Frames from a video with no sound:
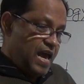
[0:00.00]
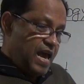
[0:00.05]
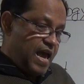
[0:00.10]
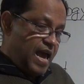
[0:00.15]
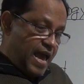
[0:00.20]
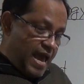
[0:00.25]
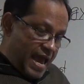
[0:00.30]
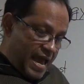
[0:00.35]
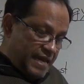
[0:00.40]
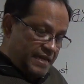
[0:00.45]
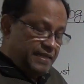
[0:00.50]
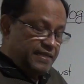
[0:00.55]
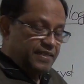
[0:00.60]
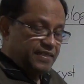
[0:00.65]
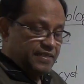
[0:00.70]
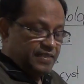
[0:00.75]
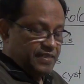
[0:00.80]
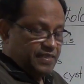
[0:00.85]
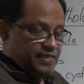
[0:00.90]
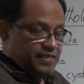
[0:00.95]
and
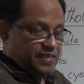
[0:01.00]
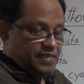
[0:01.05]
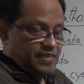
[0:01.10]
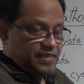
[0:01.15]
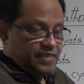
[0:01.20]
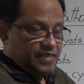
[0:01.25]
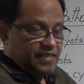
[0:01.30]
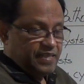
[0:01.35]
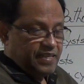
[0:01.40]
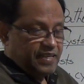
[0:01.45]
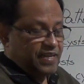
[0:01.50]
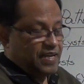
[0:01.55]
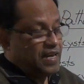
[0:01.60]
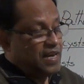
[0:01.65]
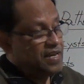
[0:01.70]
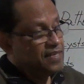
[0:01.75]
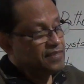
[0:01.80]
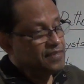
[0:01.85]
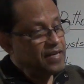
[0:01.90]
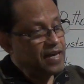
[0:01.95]

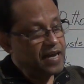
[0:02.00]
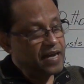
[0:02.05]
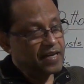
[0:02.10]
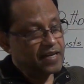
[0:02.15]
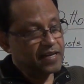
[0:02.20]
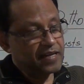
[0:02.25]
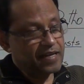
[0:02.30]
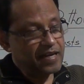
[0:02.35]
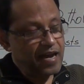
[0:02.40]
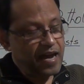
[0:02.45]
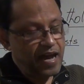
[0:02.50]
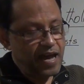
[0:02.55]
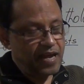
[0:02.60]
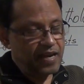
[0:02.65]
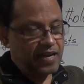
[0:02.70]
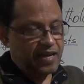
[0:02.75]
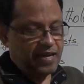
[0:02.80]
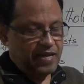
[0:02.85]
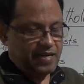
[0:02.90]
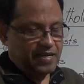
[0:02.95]
click the
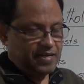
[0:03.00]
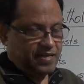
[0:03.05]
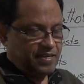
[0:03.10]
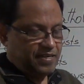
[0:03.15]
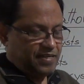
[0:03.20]
color.